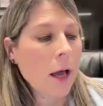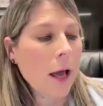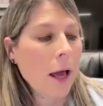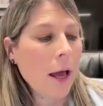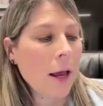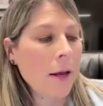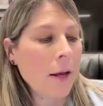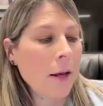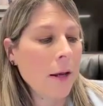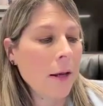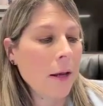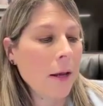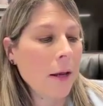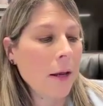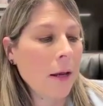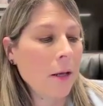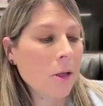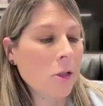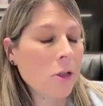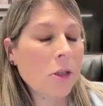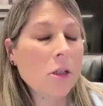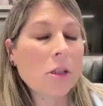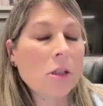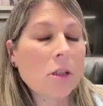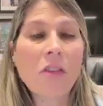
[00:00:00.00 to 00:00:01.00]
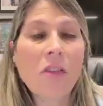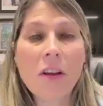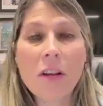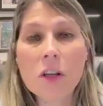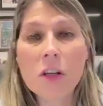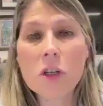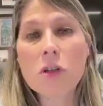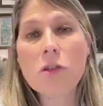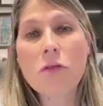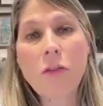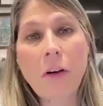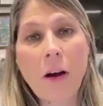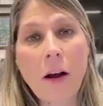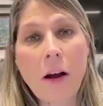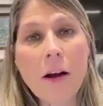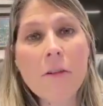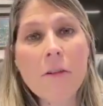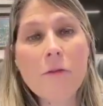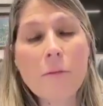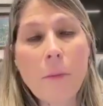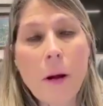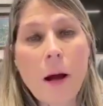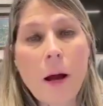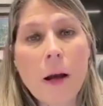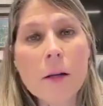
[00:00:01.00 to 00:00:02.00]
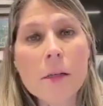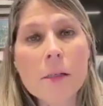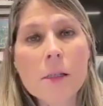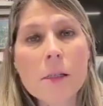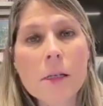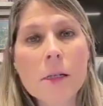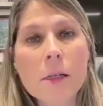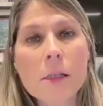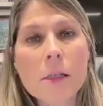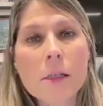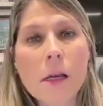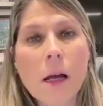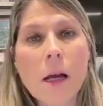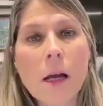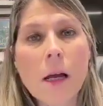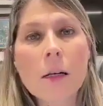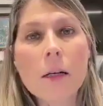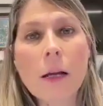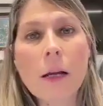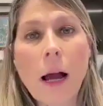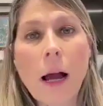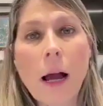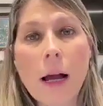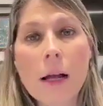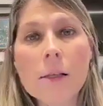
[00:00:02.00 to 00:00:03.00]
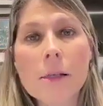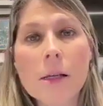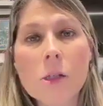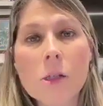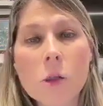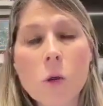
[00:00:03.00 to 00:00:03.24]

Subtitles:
and he just finished 5 months inside Gaza.